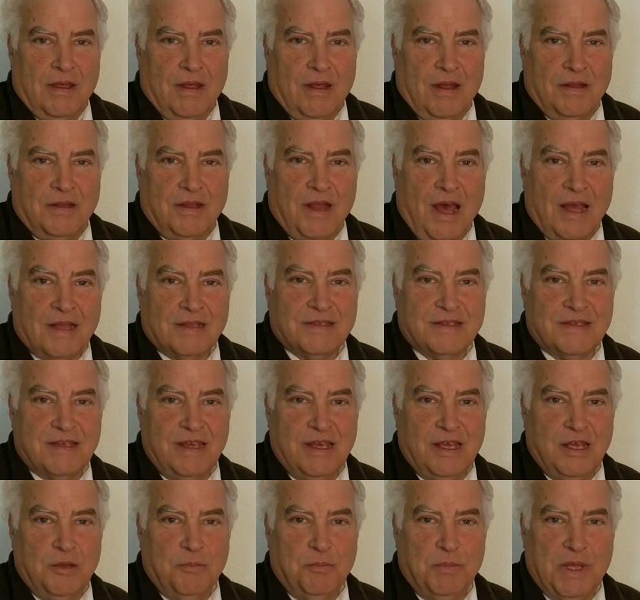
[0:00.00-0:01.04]
not
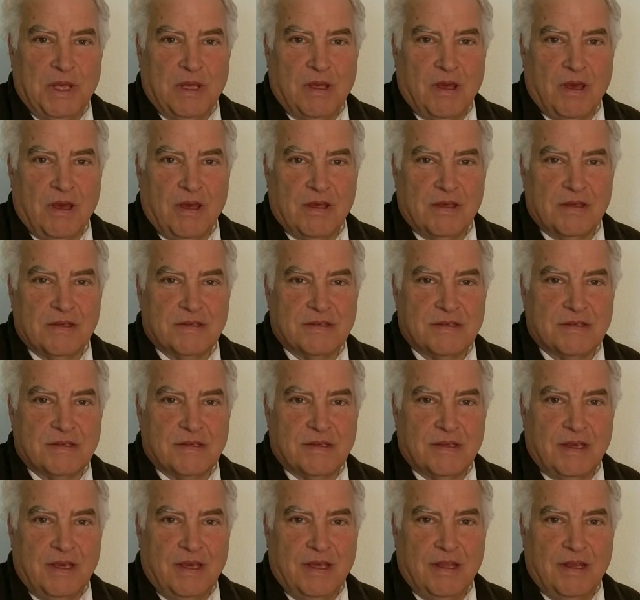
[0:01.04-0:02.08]
seen because
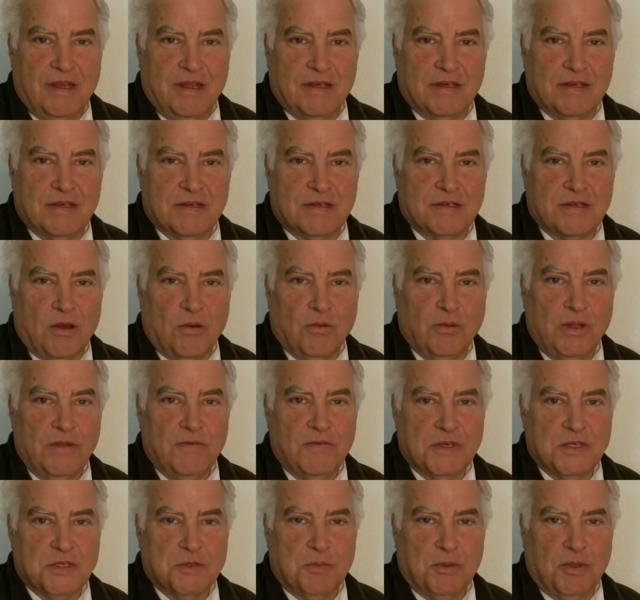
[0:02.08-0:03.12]
it is only
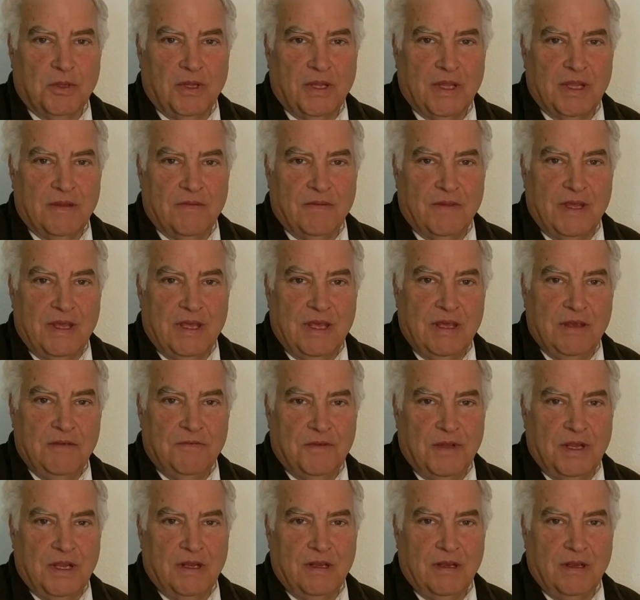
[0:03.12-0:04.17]
visible in the
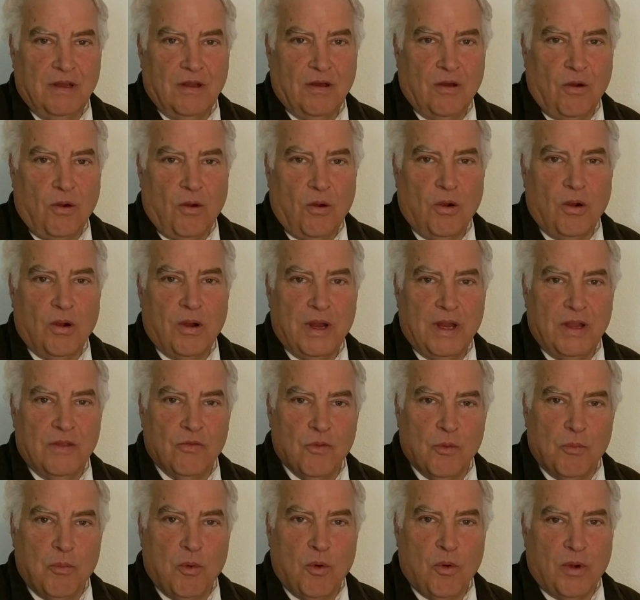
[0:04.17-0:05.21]
evening or in the
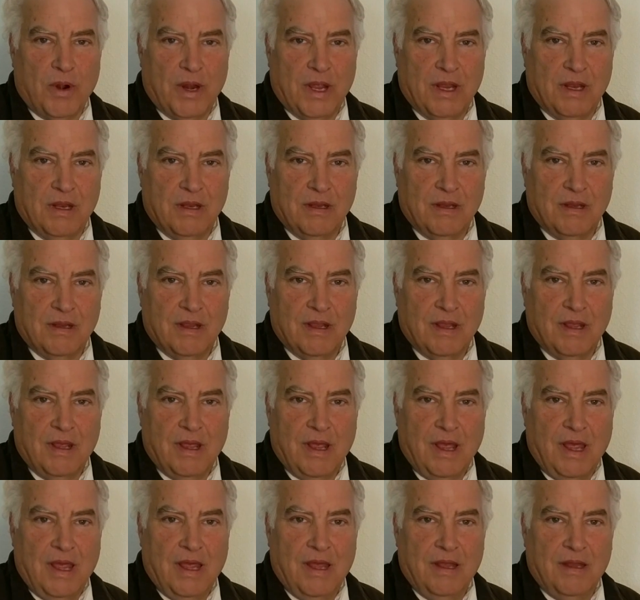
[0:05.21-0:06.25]
morning.
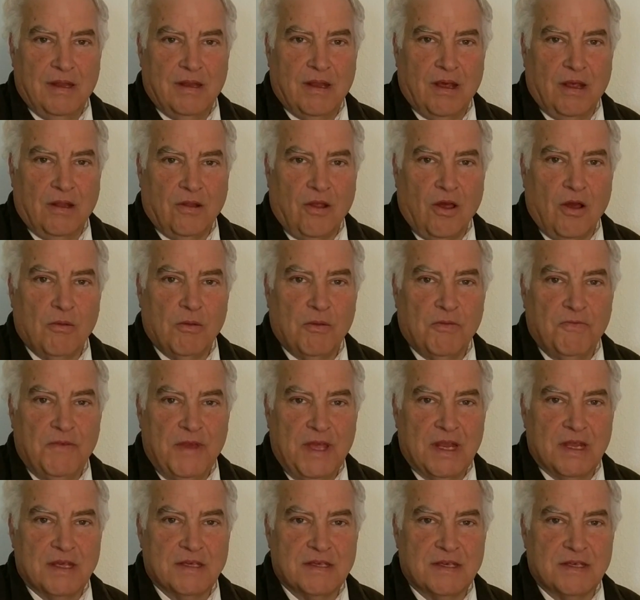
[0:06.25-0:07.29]
And along with
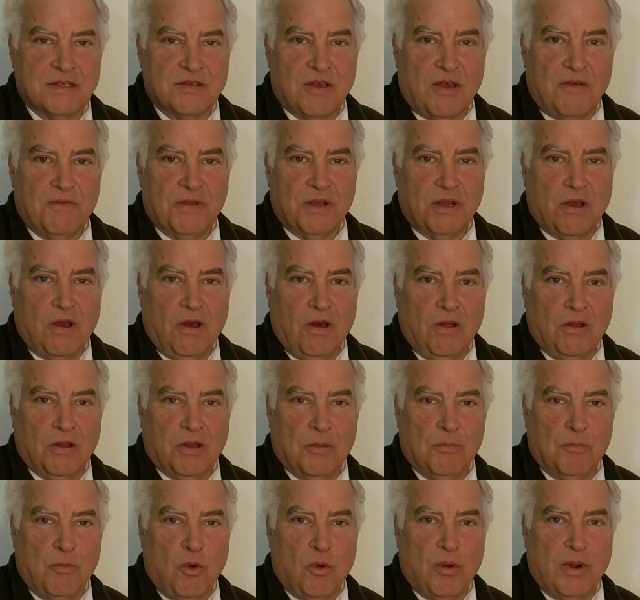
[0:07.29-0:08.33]
Venus, it's often called a
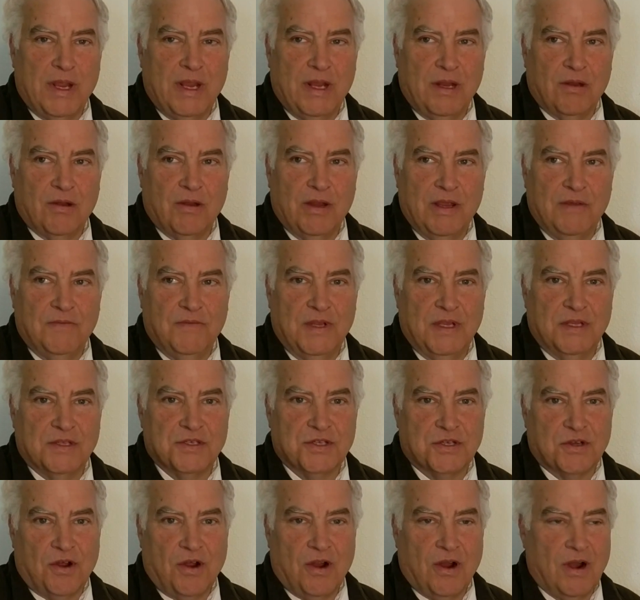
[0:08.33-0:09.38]
morning or evening
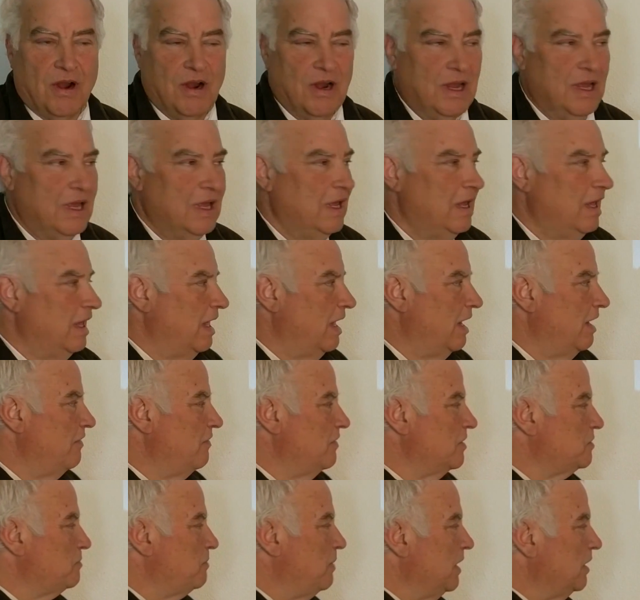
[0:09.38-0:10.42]
star. And in
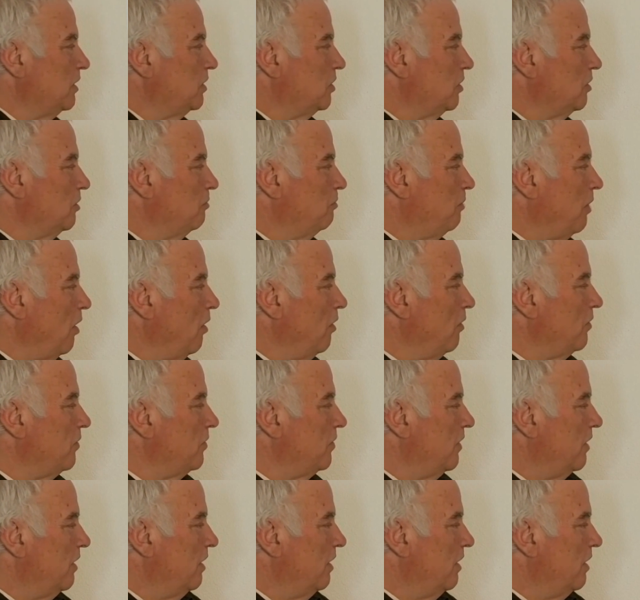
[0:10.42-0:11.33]
this picture, both